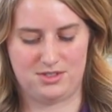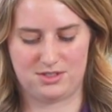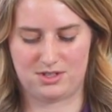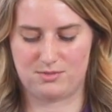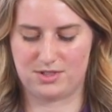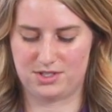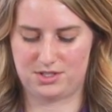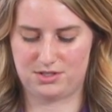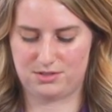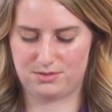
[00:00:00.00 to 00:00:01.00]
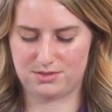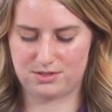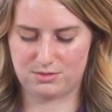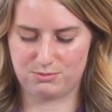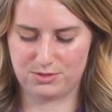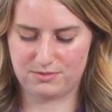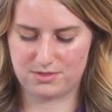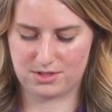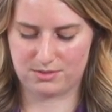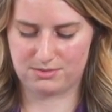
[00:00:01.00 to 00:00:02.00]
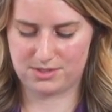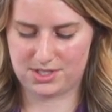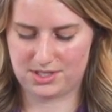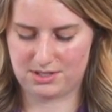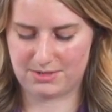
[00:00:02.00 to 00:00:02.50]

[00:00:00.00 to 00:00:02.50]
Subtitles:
You're going to want to remove those.